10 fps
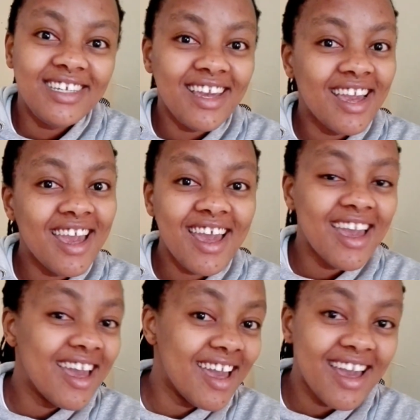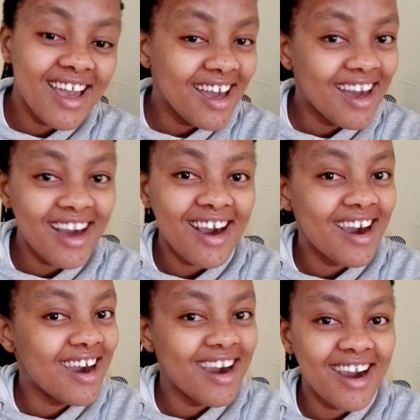Yeah!
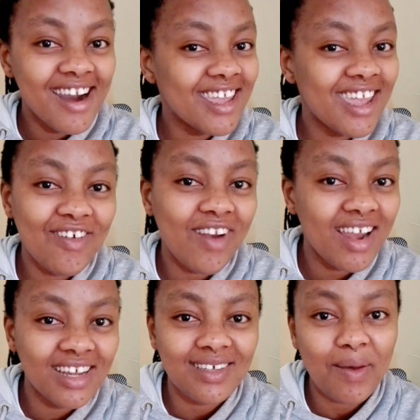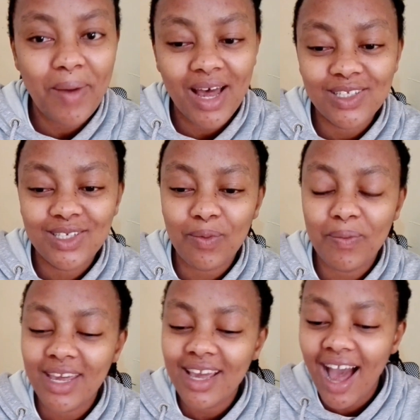Kiran is about to
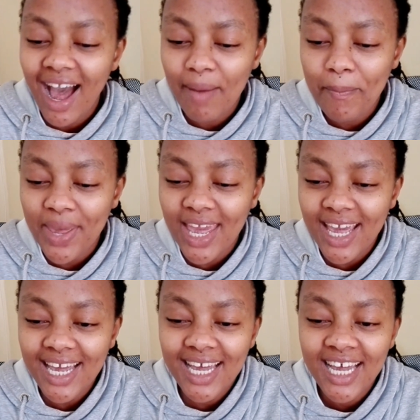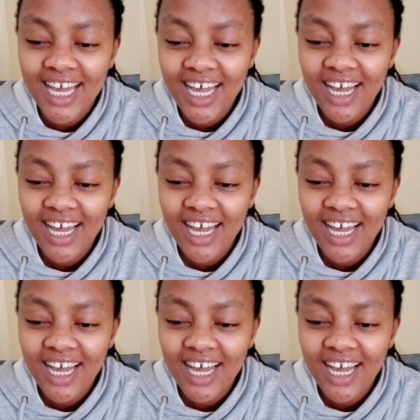be a big